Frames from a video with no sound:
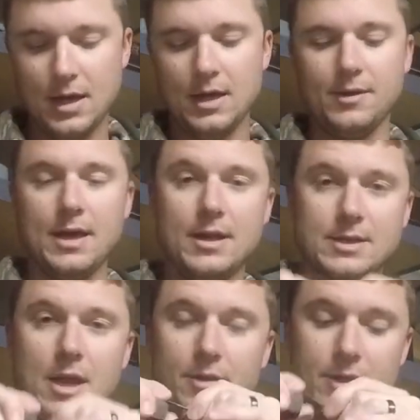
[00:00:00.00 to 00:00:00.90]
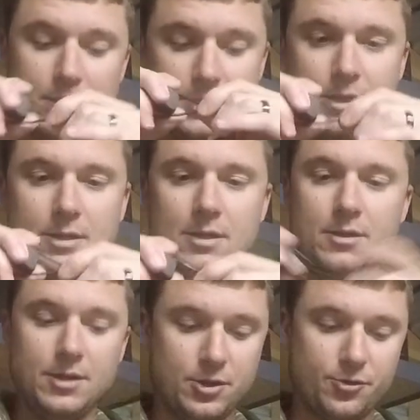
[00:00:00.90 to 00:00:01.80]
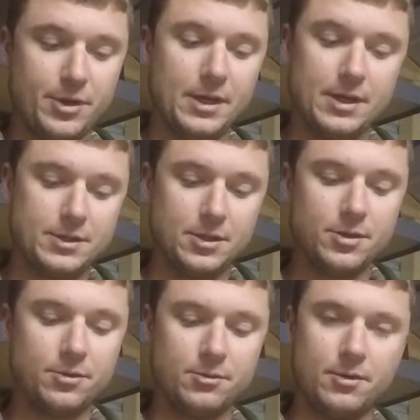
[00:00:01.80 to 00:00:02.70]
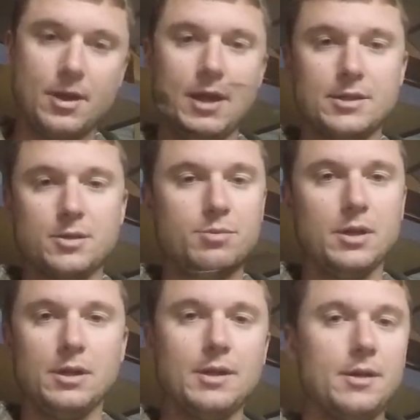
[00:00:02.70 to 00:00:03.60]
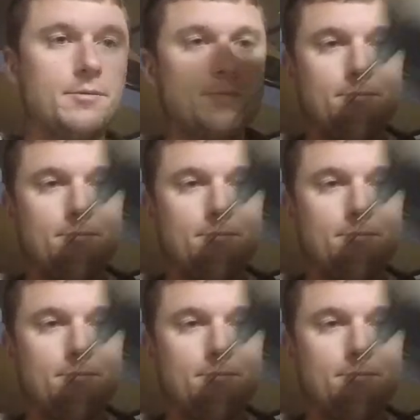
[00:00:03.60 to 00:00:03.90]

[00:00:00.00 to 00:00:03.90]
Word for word: and that is how easy this rig is to do, and it's completely done.